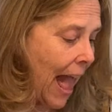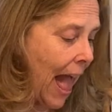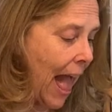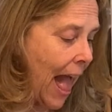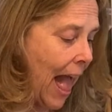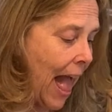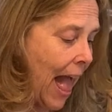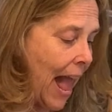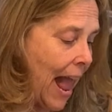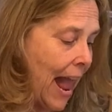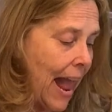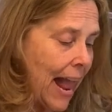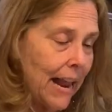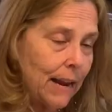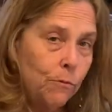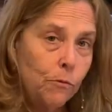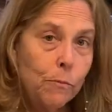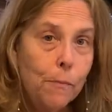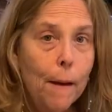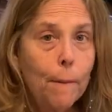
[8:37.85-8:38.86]

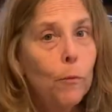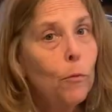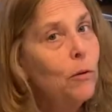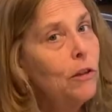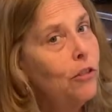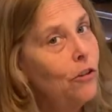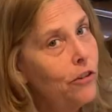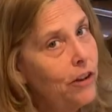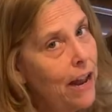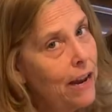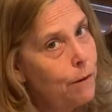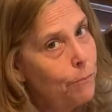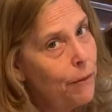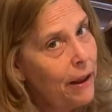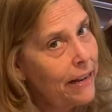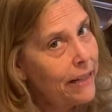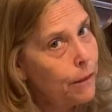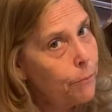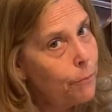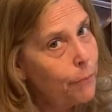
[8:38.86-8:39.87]
And remember we learned how to
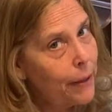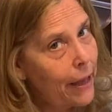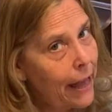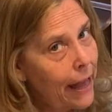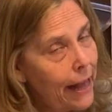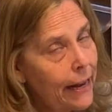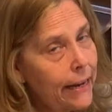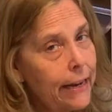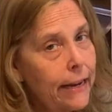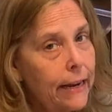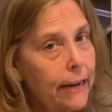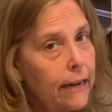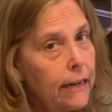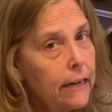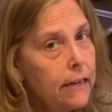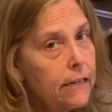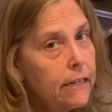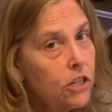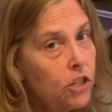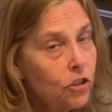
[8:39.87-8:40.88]
make the bed.
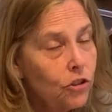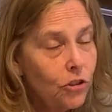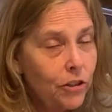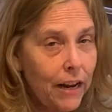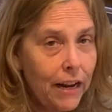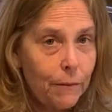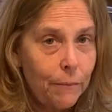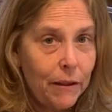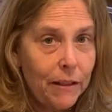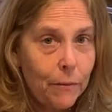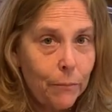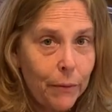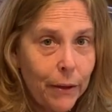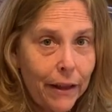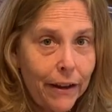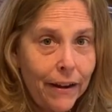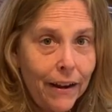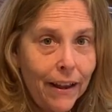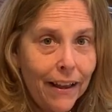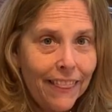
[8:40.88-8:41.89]
Did you learn how to make the
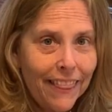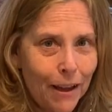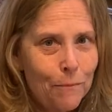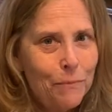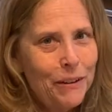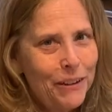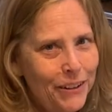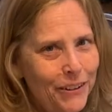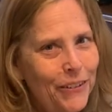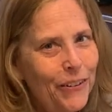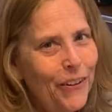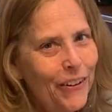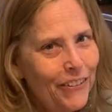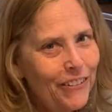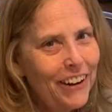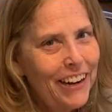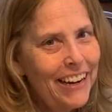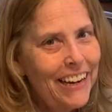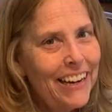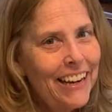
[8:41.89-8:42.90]
bed? That'd be cool,
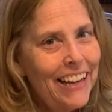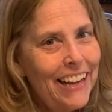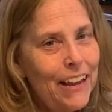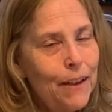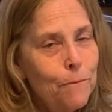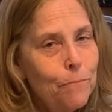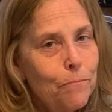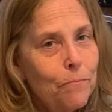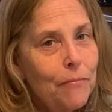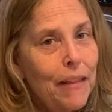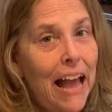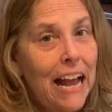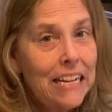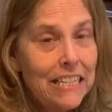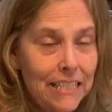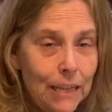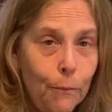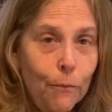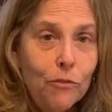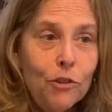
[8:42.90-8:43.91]
right? And
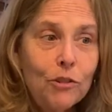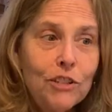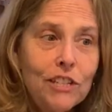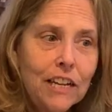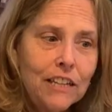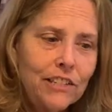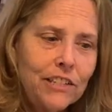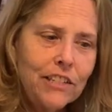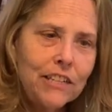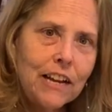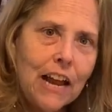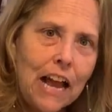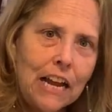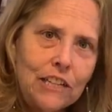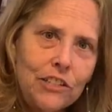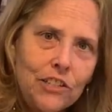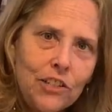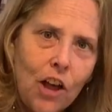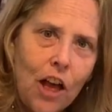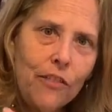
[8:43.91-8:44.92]
some of you dusted. I
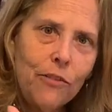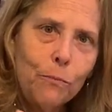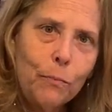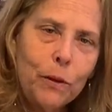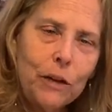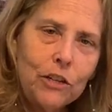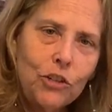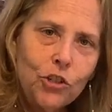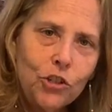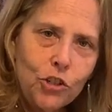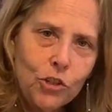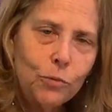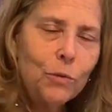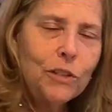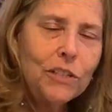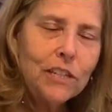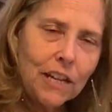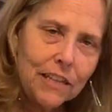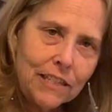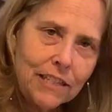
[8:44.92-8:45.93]
saw the pictures you were
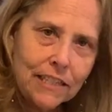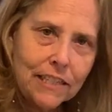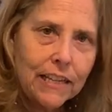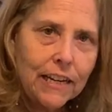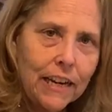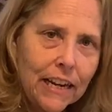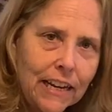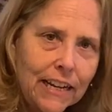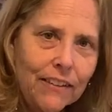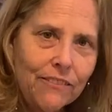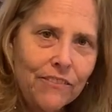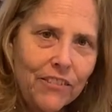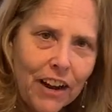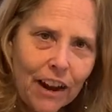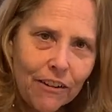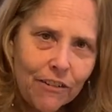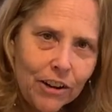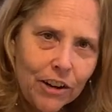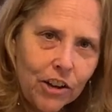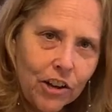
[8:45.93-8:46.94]
dusting.
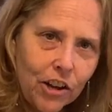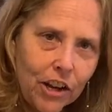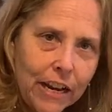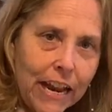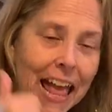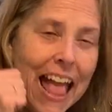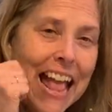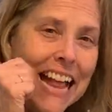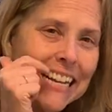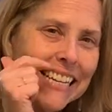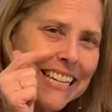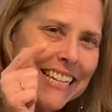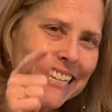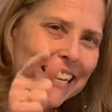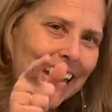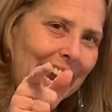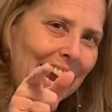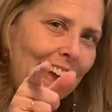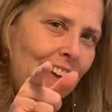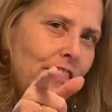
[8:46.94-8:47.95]
Very good.
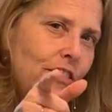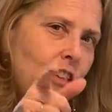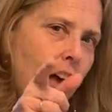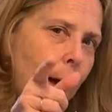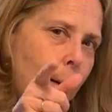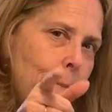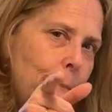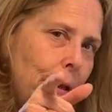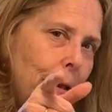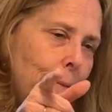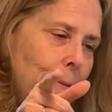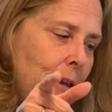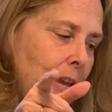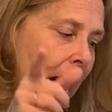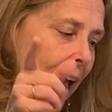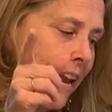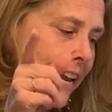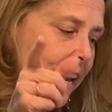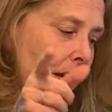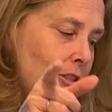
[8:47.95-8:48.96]
Today I thought maybe
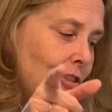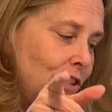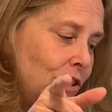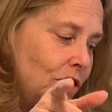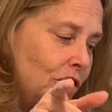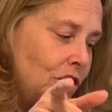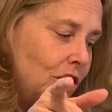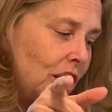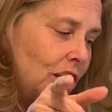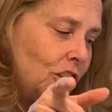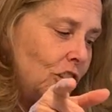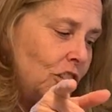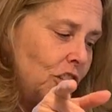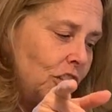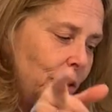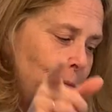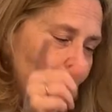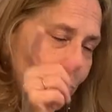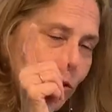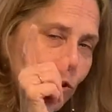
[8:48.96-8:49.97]
another
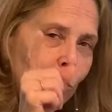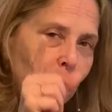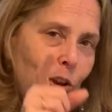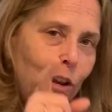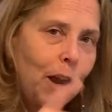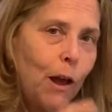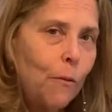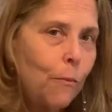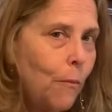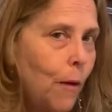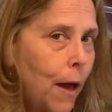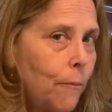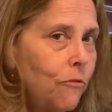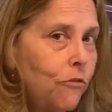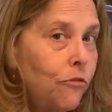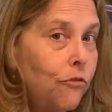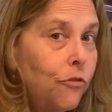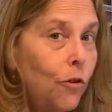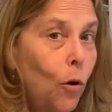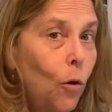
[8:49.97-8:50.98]
suggestion, you could help mom
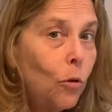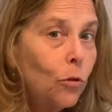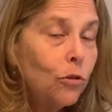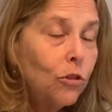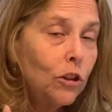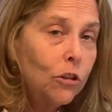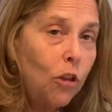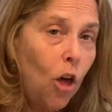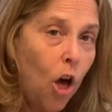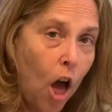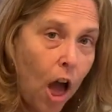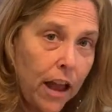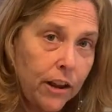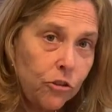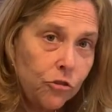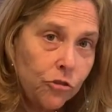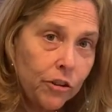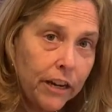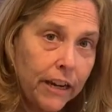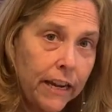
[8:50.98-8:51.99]
fold the
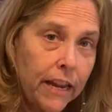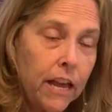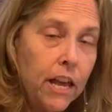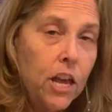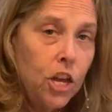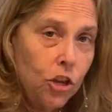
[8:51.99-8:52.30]
laundry.